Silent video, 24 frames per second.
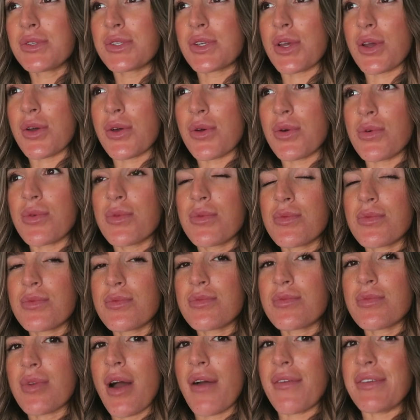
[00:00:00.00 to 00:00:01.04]
So
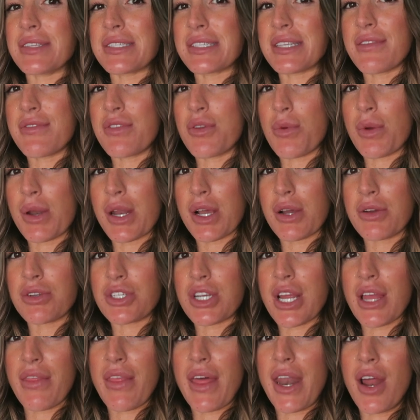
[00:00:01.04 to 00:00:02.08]
obviously if you wanna go
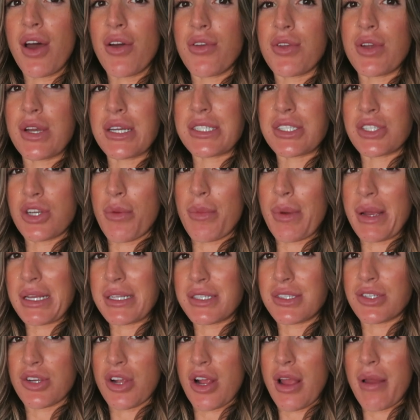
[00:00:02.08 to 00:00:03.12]
check that out, you guys know my
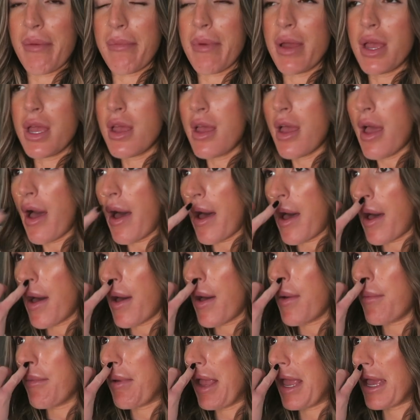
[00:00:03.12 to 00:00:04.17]
Instagram
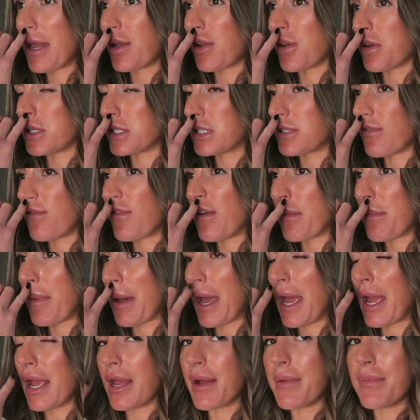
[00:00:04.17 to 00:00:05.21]
um, handle is fit
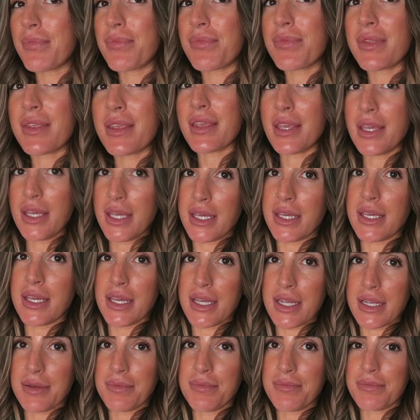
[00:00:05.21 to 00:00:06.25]
by
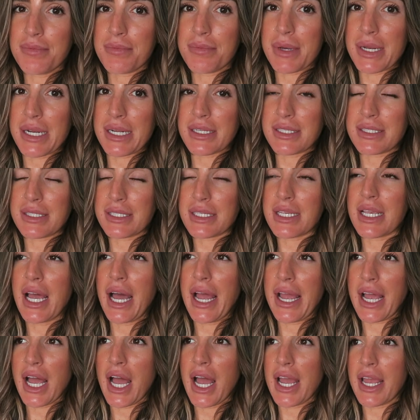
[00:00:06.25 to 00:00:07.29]
Kiki, but it's
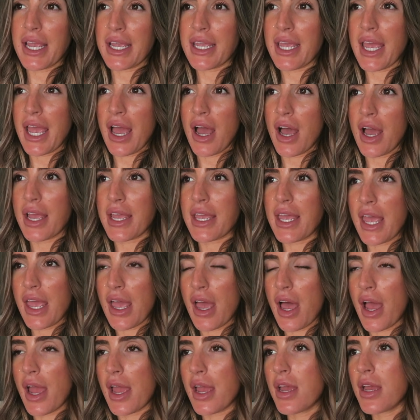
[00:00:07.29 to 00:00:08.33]
Kai Kai,
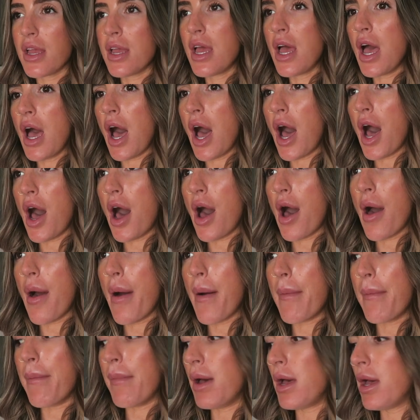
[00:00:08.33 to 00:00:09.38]
K-I-K-I.
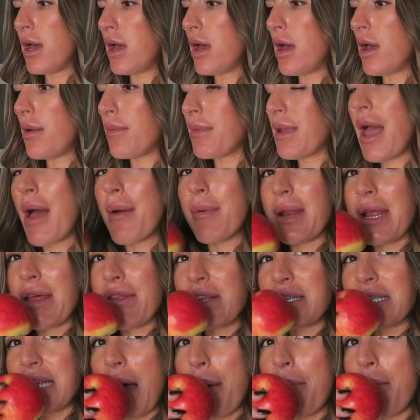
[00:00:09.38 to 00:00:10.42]
Um, yeah, I'm gonna eat
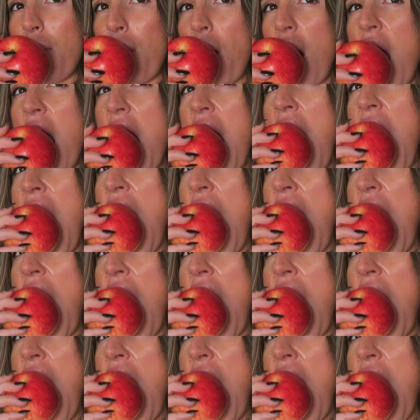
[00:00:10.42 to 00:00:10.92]
this apple.